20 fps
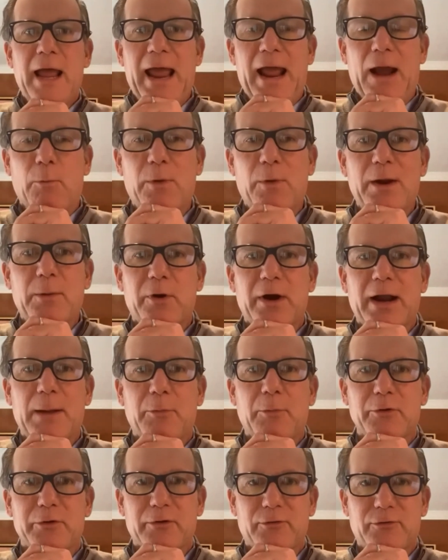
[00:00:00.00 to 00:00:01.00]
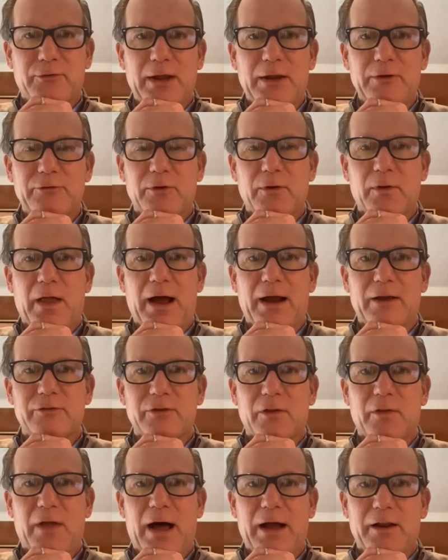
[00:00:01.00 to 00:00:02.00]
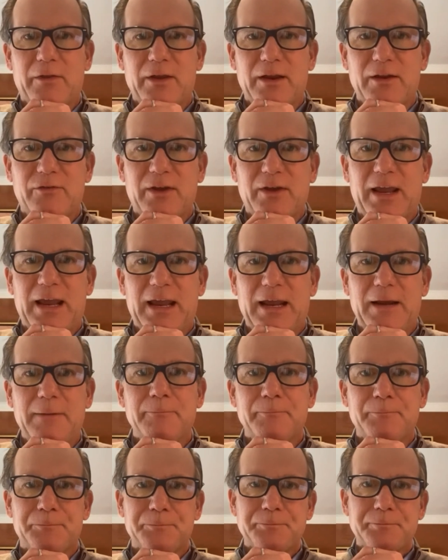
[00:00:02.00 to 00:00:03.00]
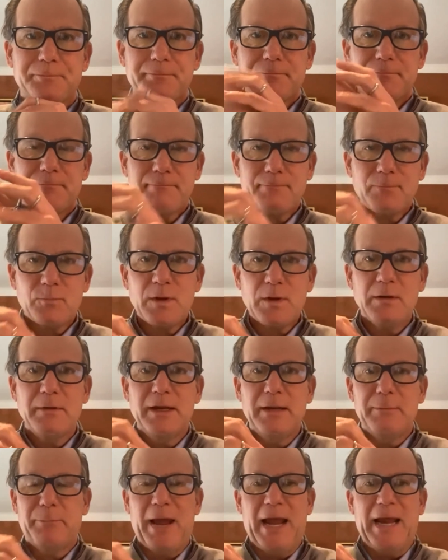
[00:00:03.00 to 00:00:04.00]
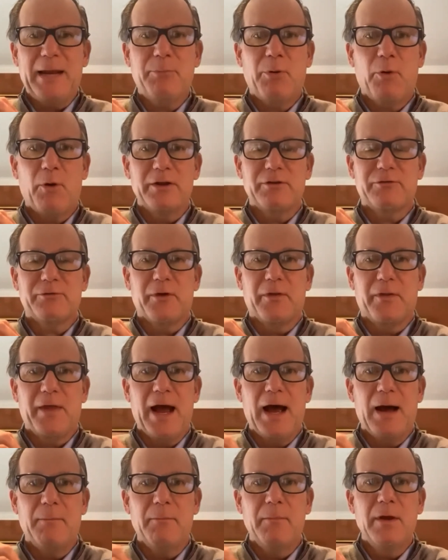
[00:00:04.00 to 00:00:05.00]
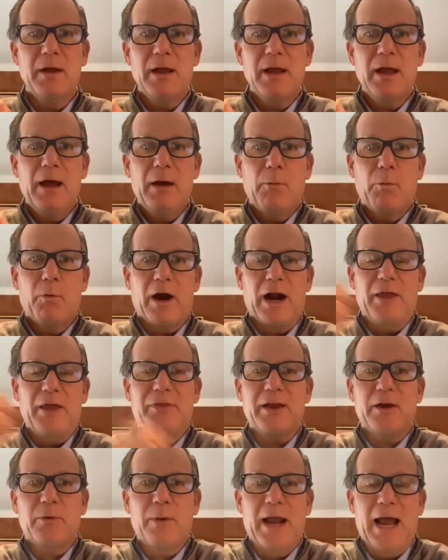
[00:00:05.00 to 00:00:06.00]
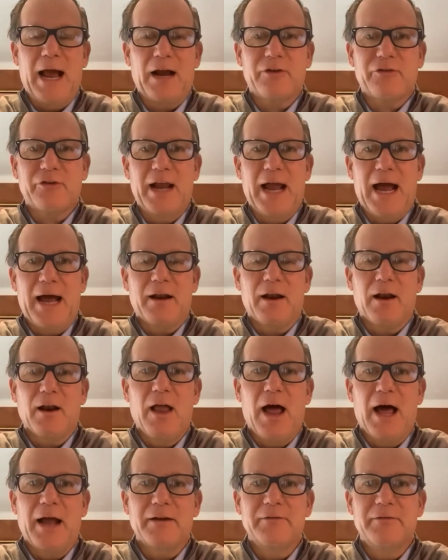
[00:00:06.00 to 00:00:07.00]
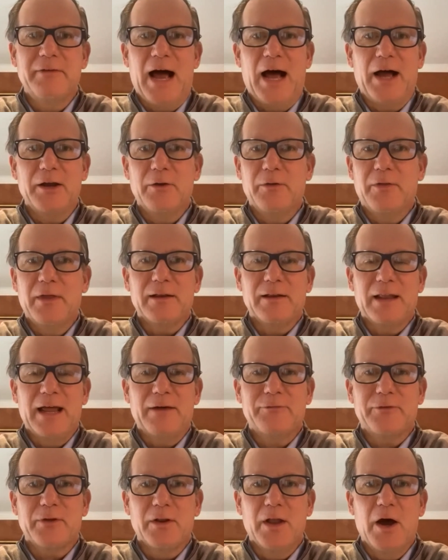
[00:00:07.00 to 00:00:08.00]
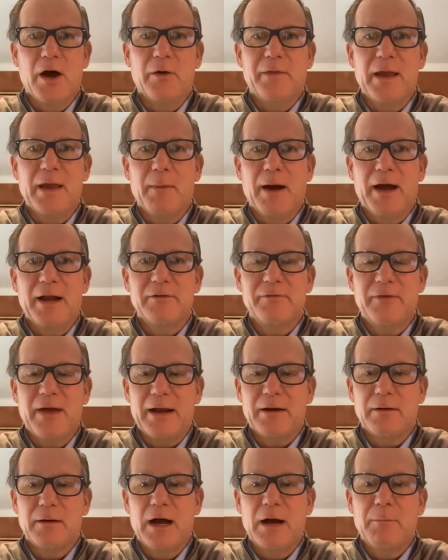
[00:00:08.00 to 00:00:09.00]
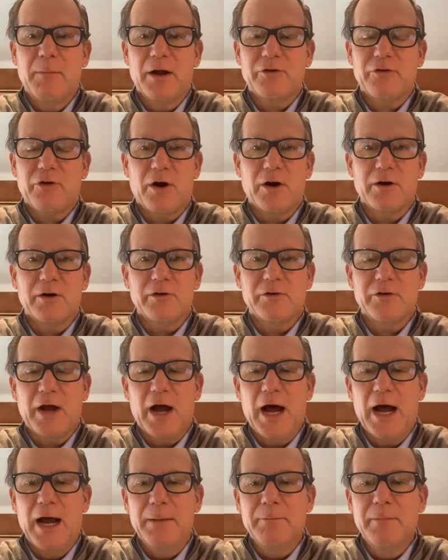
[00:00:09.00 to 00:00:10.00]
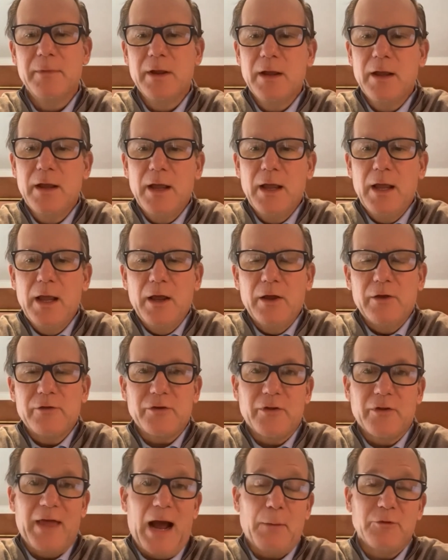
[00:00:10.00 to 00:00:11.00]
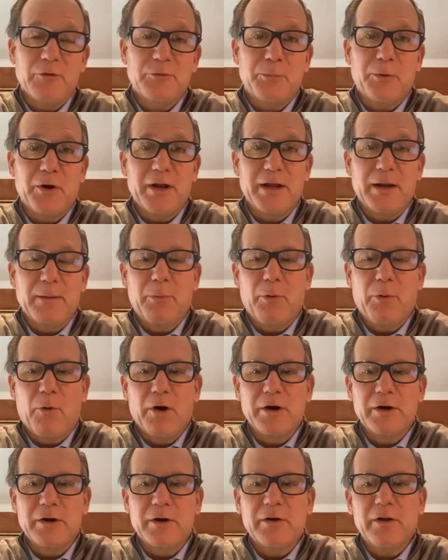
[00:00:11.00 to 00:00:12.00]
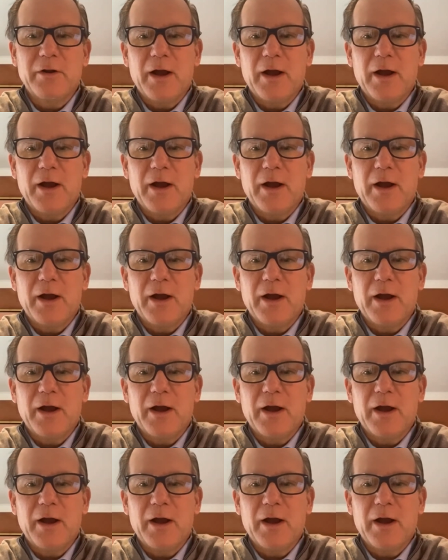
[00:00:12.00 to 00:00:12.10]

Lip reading: And we were able to centralize a lot of these key pain points for them, where I think we actually added a lot of value that left alone, they might have had a much harder time. Yeah. So that was pretty important,